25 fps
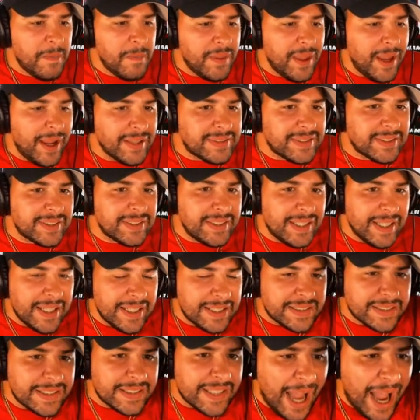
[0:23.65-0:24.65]
It's
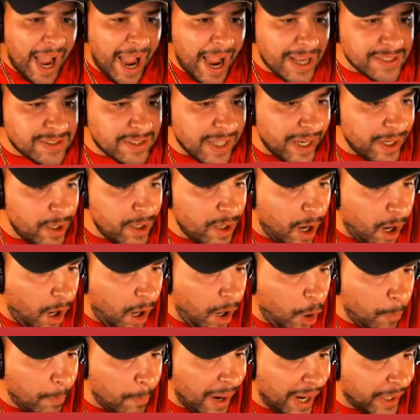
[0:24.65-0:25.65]
these guys. And
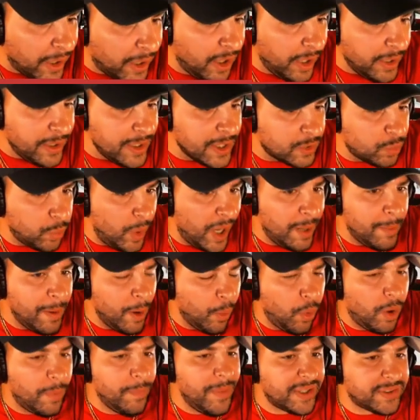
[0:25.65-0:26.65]
oh my goodness, wait a
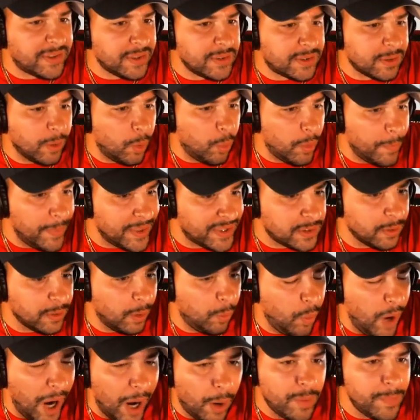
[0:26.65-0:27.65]
minute. We're missing someone.
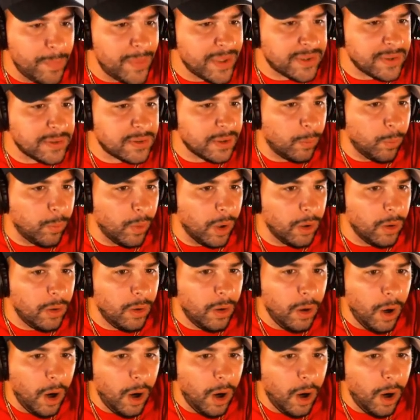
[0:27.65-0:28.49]
Why are we missing someone?